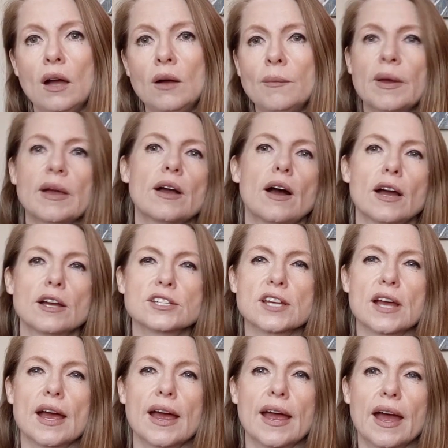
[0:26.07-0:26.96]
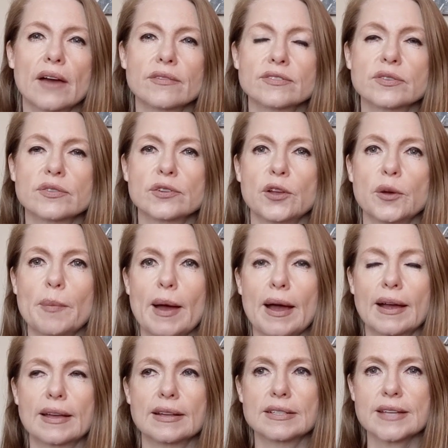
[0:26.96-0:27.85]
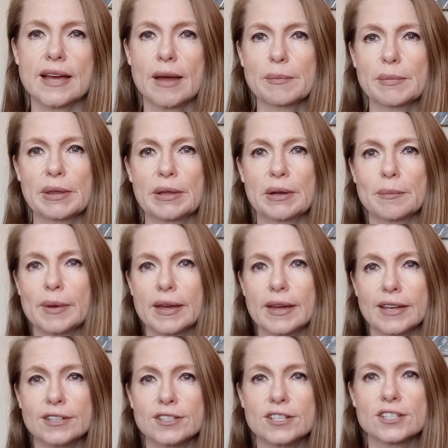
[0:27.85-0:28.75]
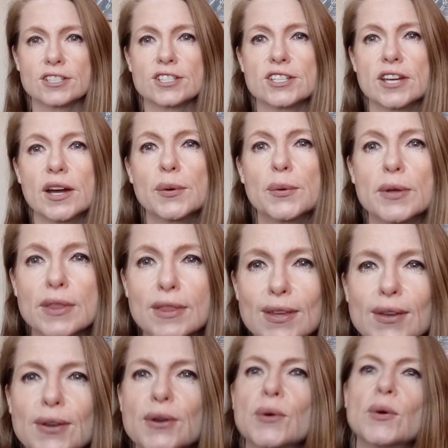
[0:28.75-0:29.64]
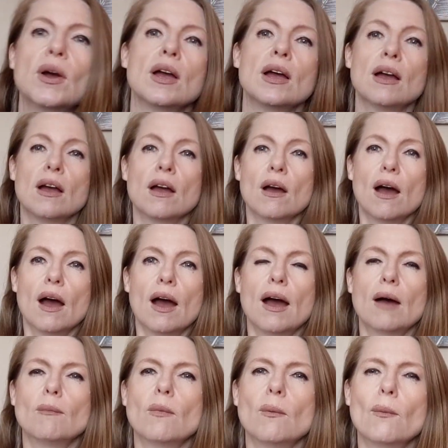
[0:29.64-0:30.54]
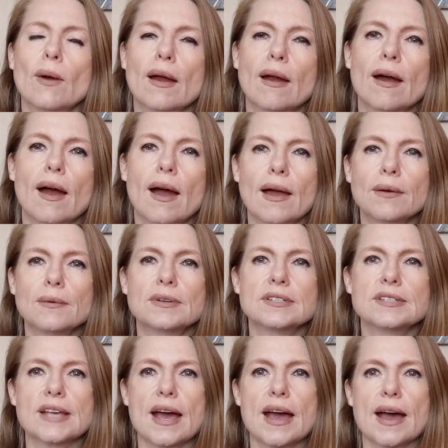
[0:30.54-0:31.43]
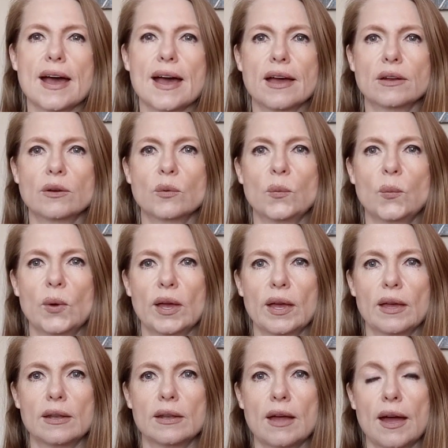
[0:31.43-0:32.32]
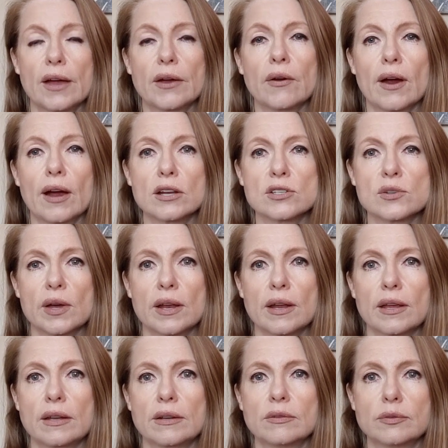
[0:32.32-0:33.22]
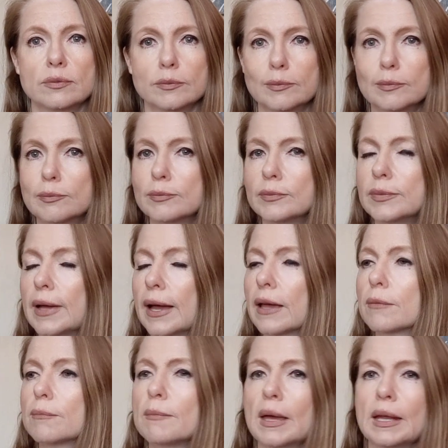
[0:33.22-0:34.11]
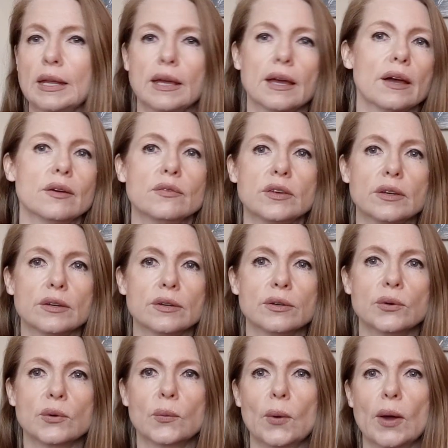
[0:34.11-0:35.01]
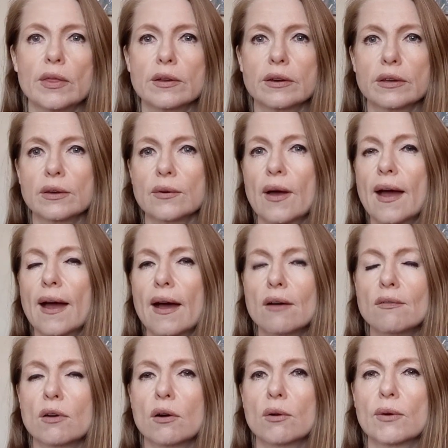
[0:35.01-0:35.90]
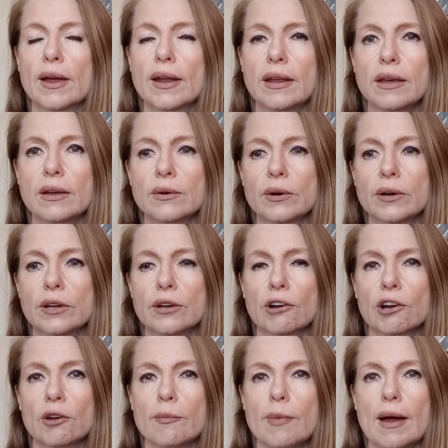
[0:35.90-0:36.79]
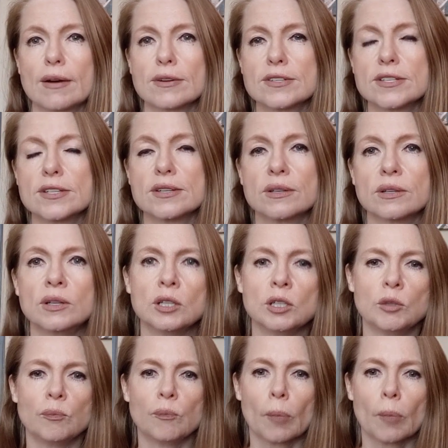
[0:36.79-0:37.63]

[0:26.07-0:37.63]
oh my gosh, I have to float back in time a little bit and just share with you where I was at when I graduated. Like many of you, whether you have already or you're about to,